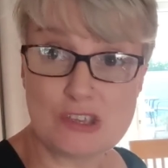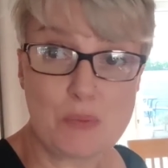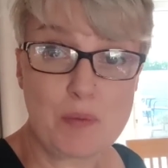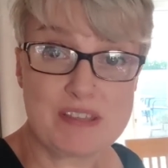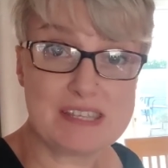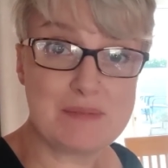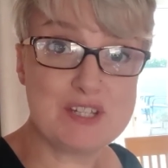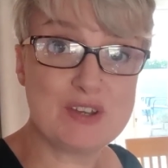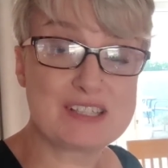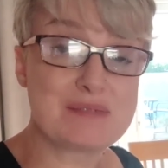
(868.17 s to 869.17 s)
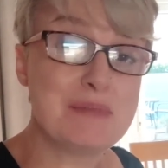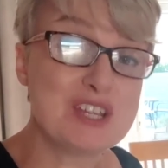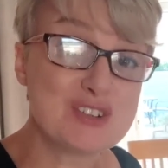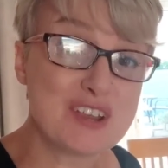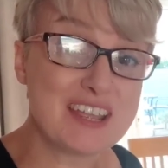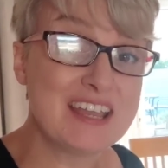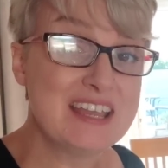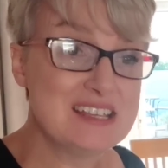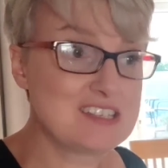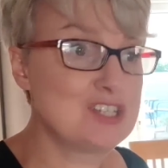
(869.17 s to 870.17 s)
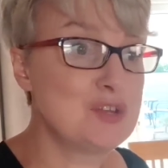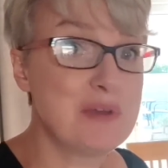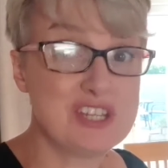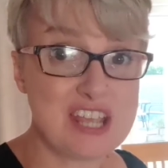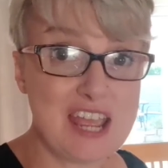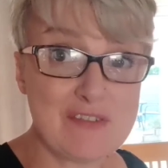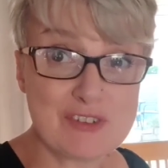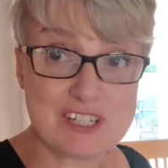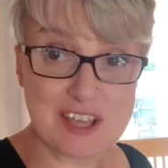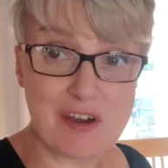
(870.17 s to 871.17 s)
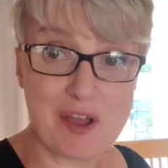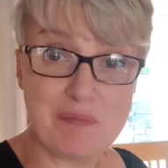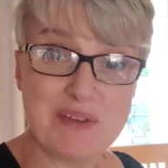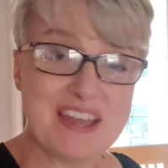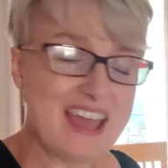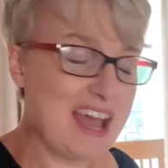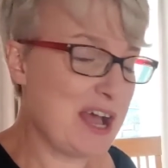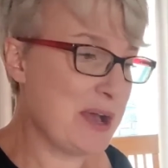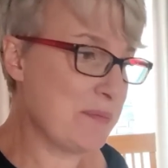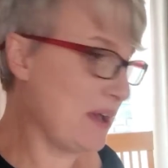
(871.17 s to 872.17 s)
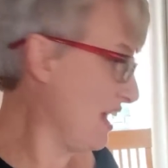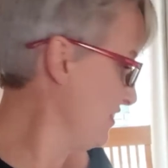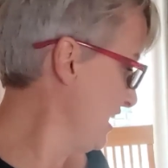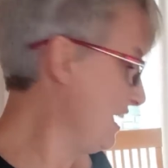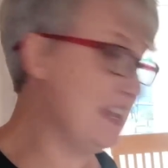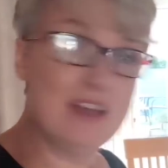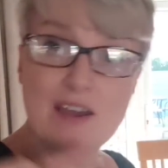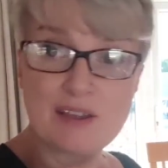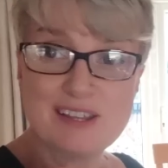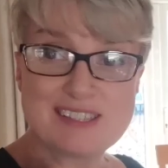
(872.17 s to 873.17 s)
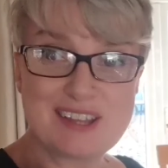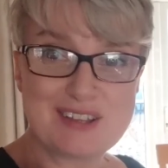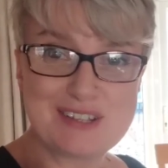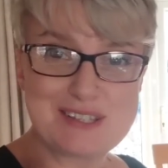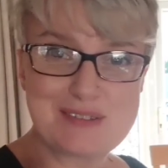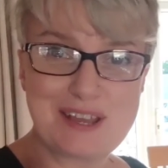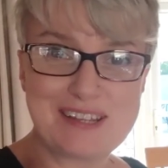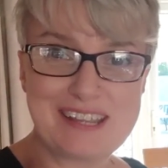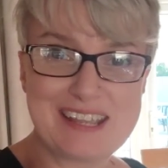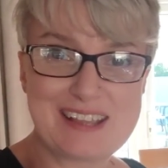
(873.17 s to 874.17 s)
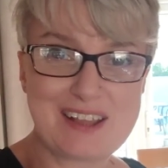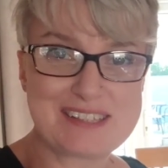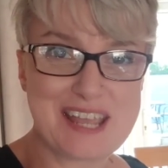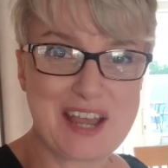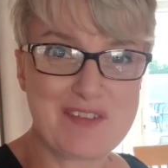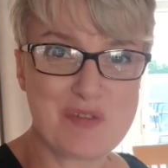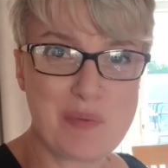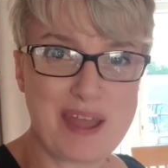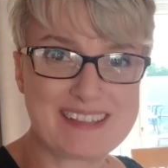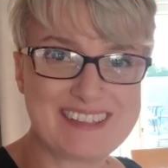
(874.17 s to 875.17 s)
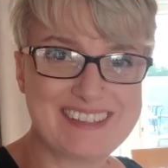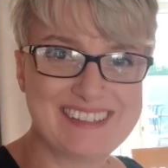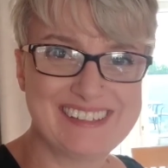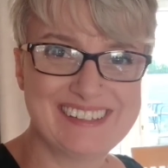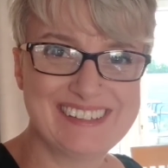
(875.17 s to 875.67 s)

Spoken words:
So you'll probably see me doing some measuring, so I do measure every time, and then I'm going to start doing some cutting out of the pattern.